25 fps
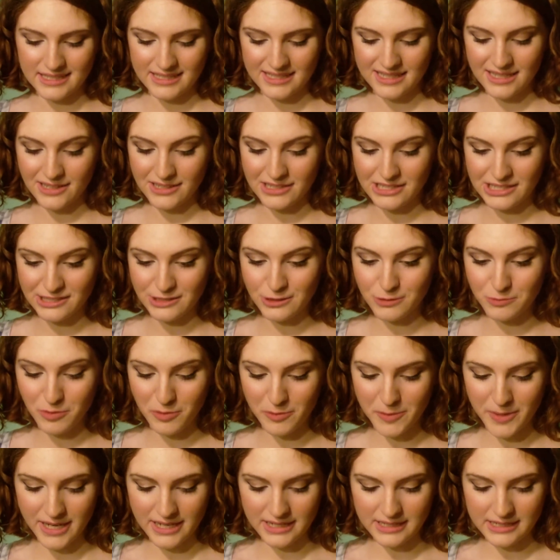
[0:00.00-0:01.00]
tells
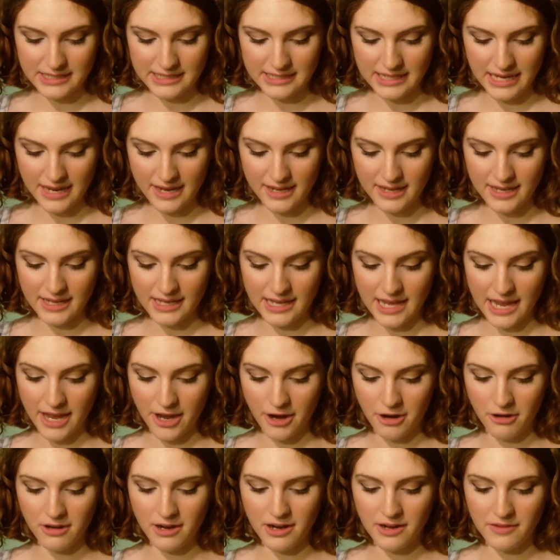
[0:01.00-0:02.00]
Superman to take
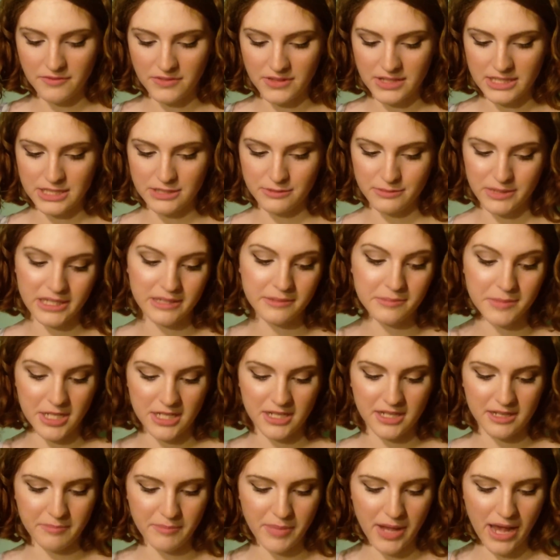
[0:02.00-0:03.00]
care of this one,
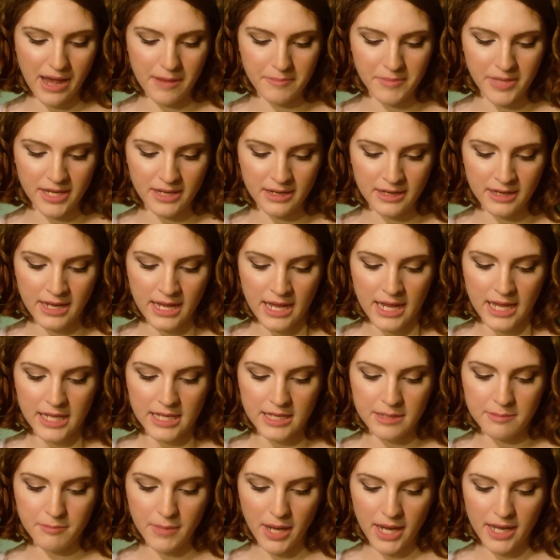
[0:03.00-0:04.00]
meaning Batman.
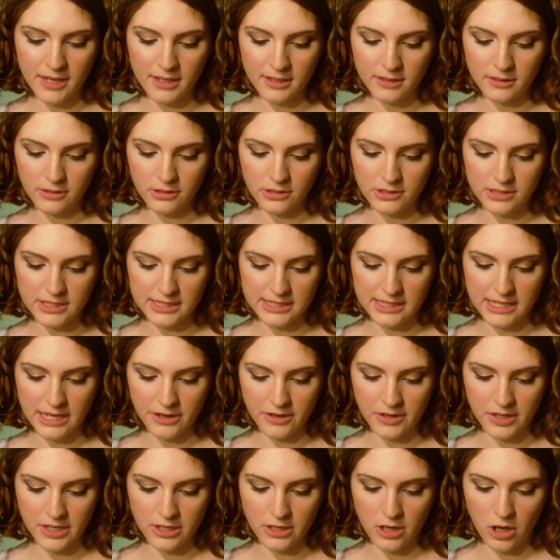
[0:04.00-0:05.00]
He might look
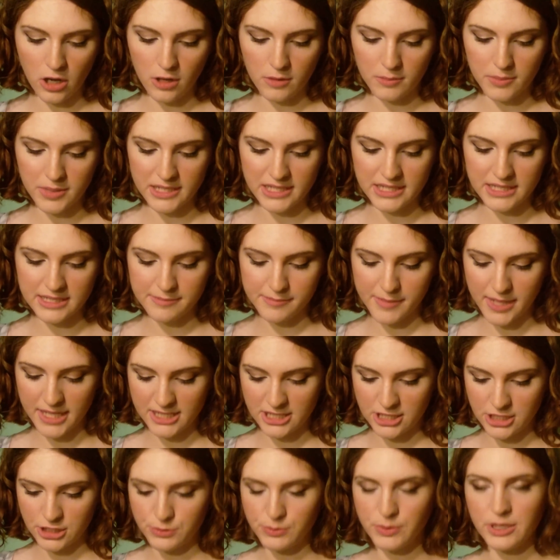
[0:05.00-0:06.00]
scary and all, but he's
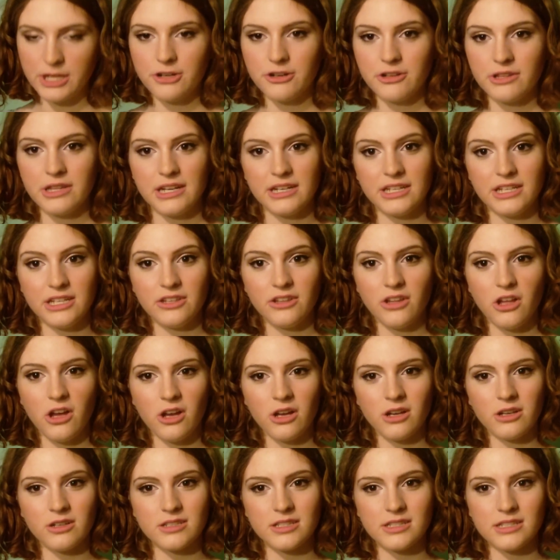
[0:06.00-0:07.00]
much sweeter than he
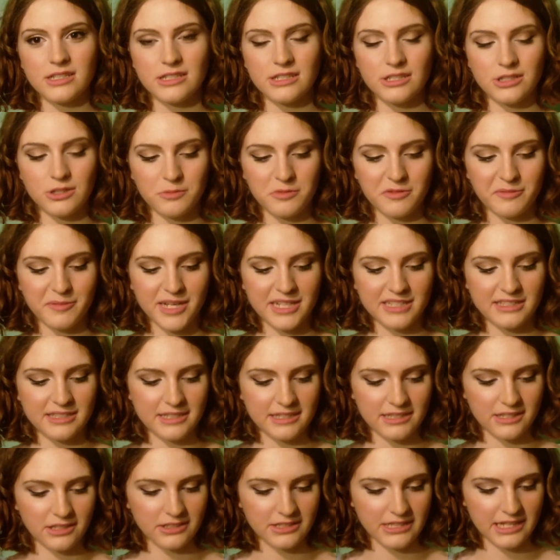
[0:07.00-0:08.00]
looks, and Superman
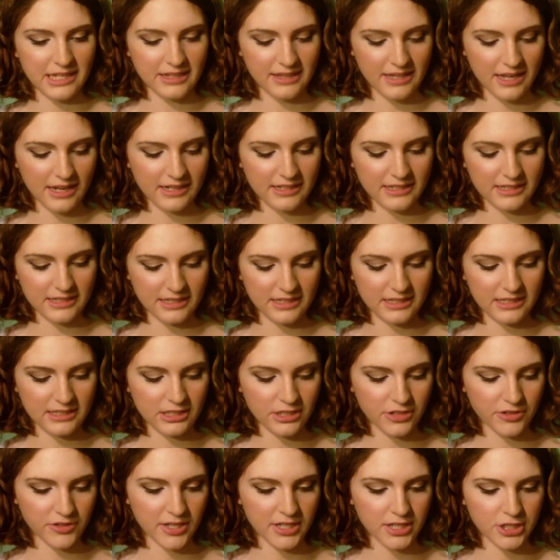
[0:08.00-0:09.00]
says he'll take that into
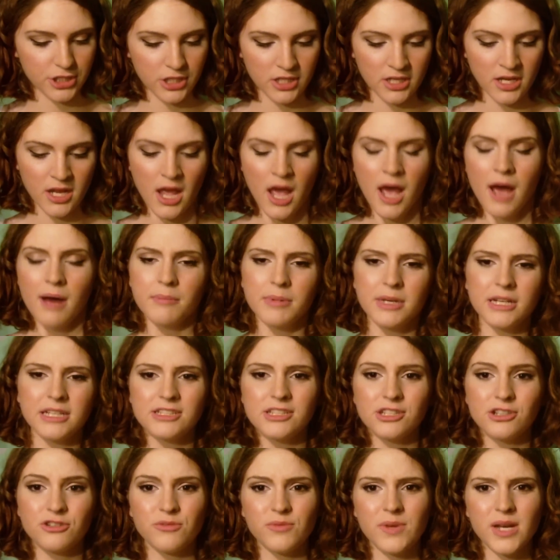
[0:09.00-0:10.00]
consideration. But
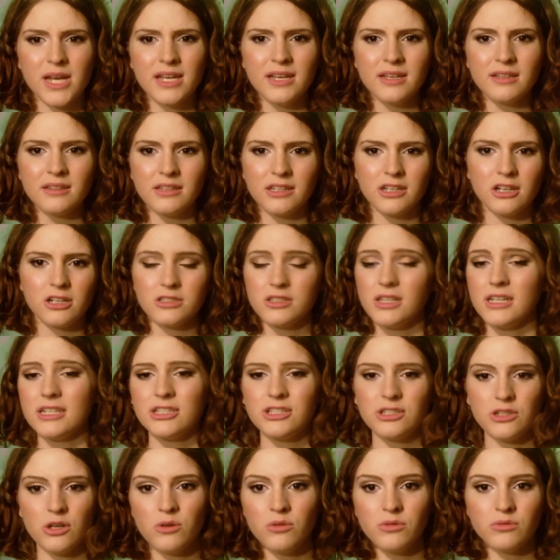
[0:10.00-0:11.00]
it's a great,
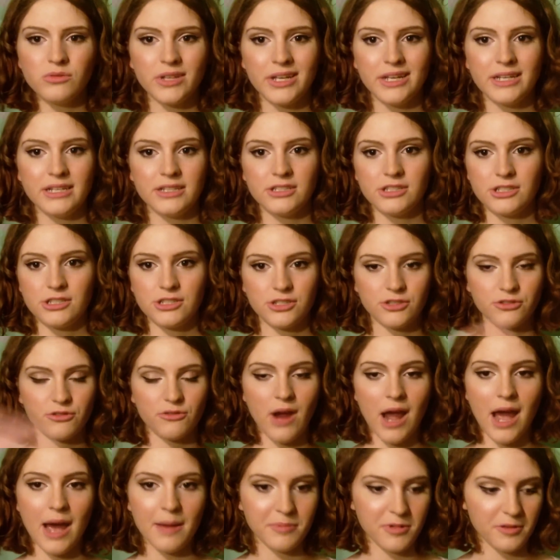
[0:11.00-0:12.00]
like, don't, like, just
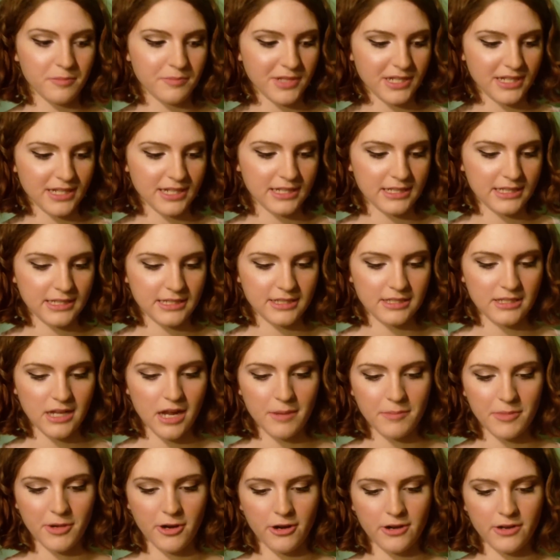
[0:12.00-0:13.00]
scrap it because it's
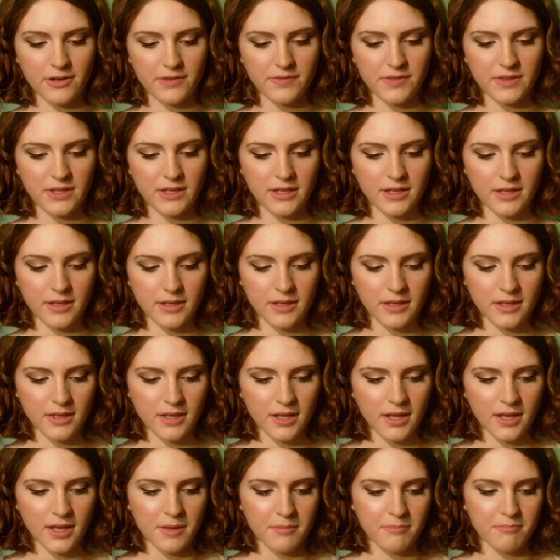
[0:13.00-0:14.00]
not part of the
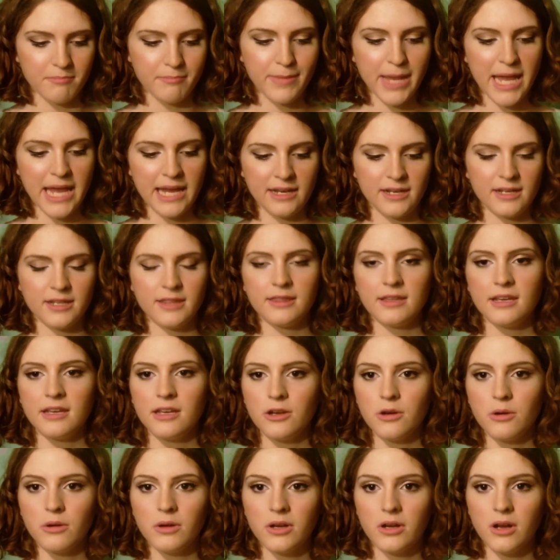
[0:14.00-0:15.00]
main
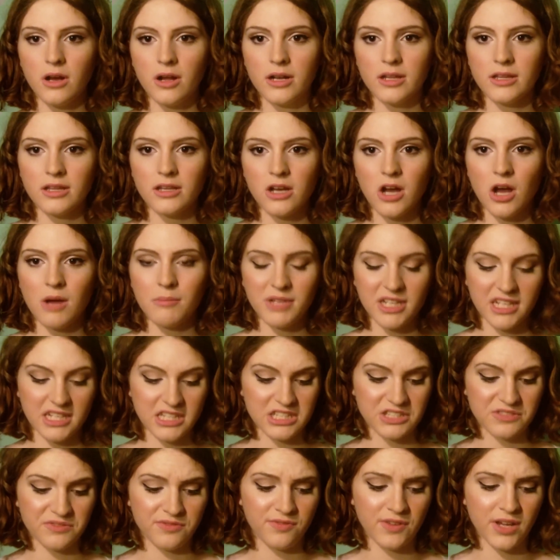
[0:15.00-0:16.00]
thing going on in the comic.
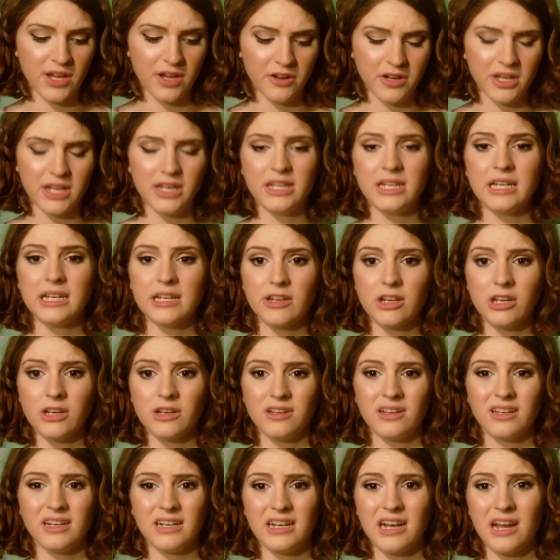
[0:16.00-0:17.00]
It's very
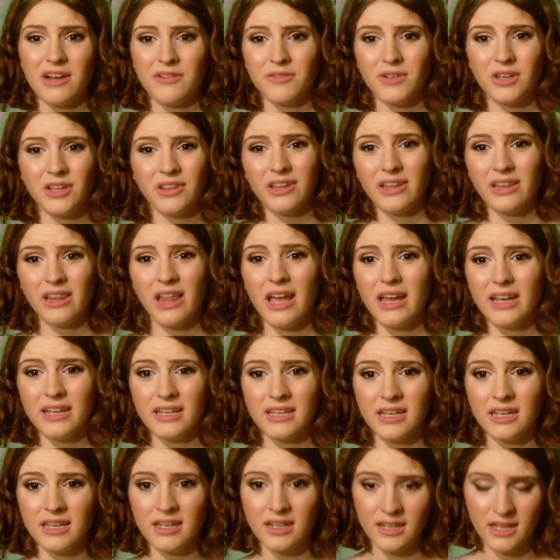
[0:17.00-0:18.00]
good, and I really
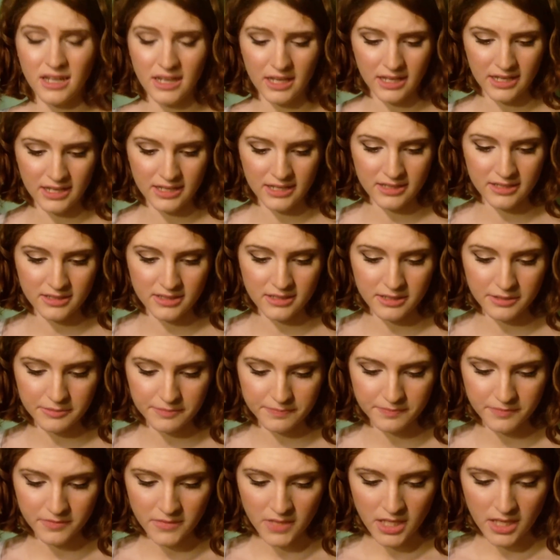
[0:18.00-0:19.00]
like it. And
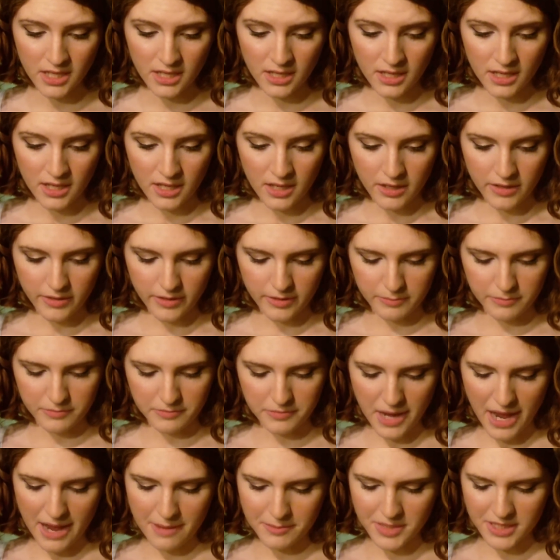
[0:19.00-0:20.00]

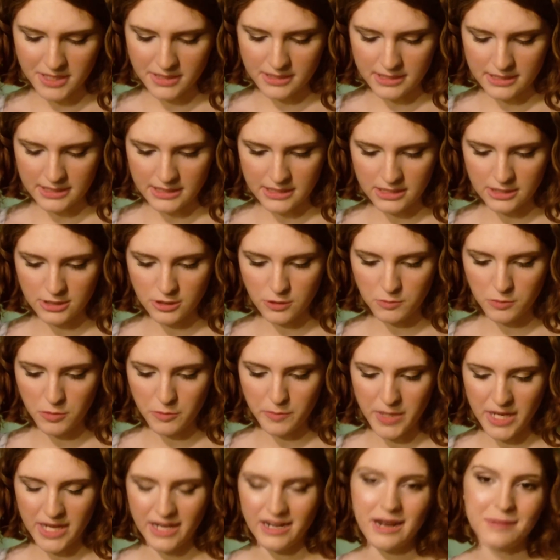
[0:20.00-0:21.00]
Batman says to
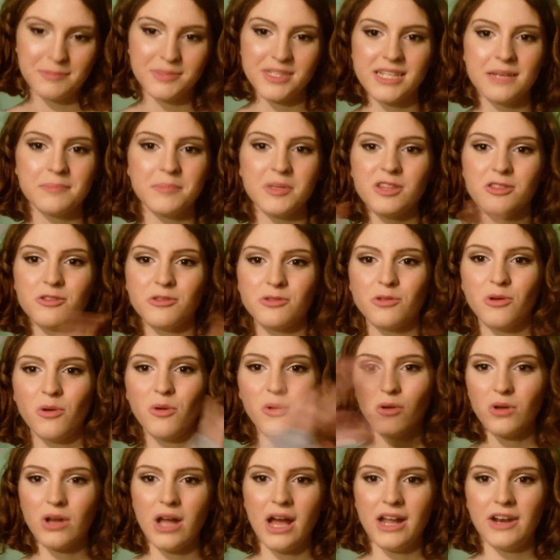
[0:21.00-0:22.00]
Superman, I'm skipping through the
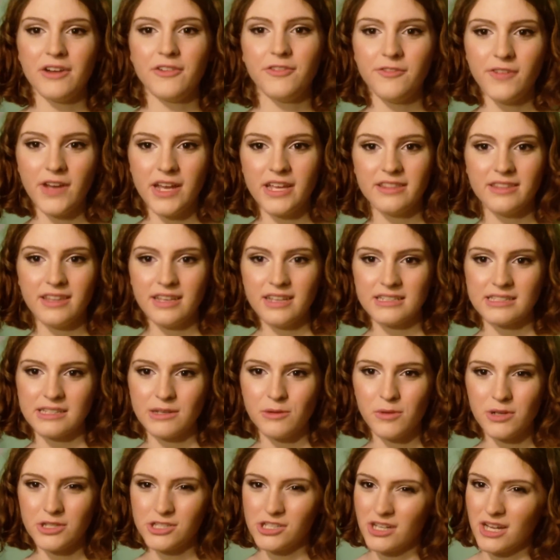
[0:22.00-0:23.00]
whole kind of fight thing because
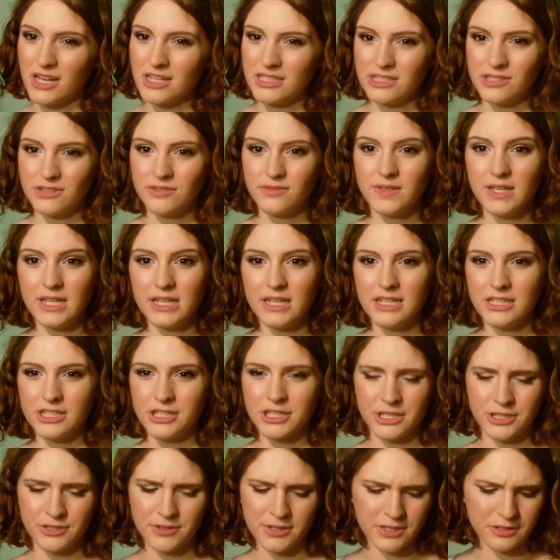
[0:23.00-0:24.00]
I want you guys to read it
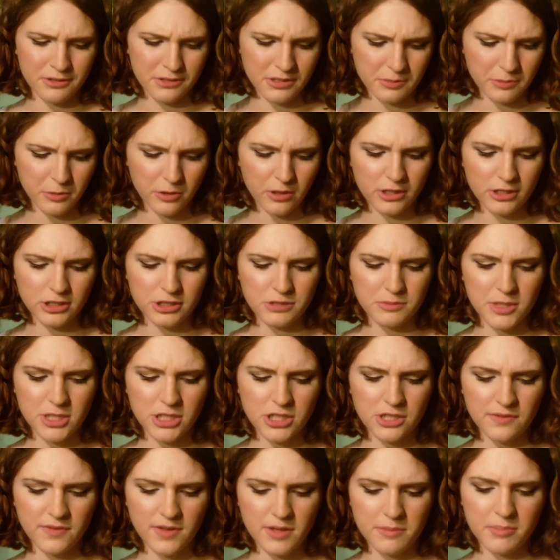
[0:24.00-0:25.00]
just so I don't spoil too
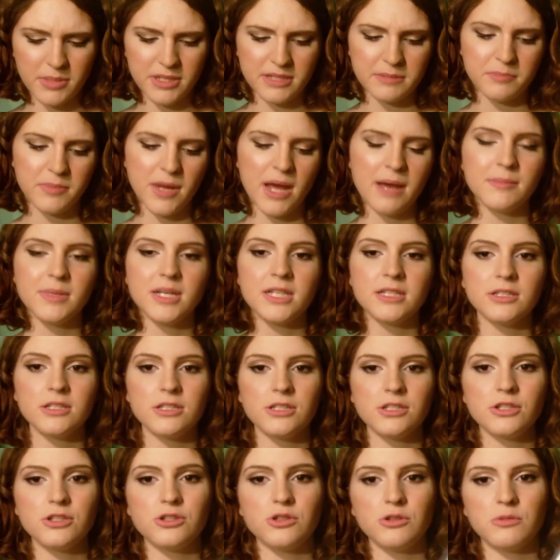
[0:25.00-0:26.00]
much of it, but Batman says to